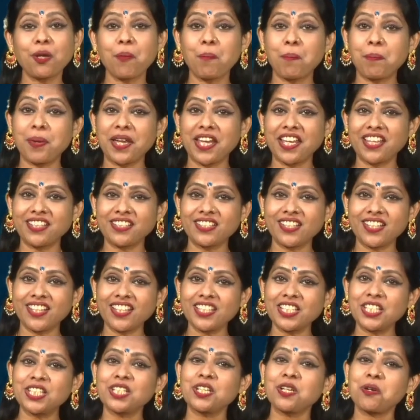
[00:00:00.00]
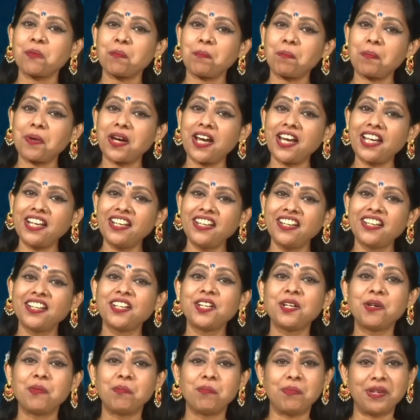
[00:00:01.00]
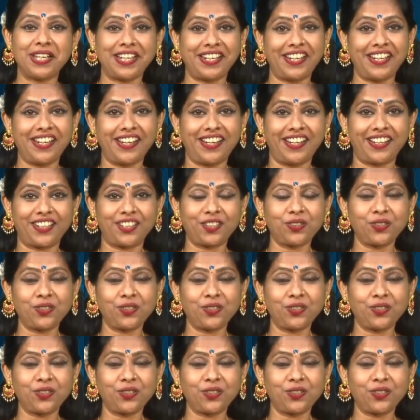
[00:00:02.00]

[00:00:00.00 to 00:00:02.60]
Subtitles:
pages per minute.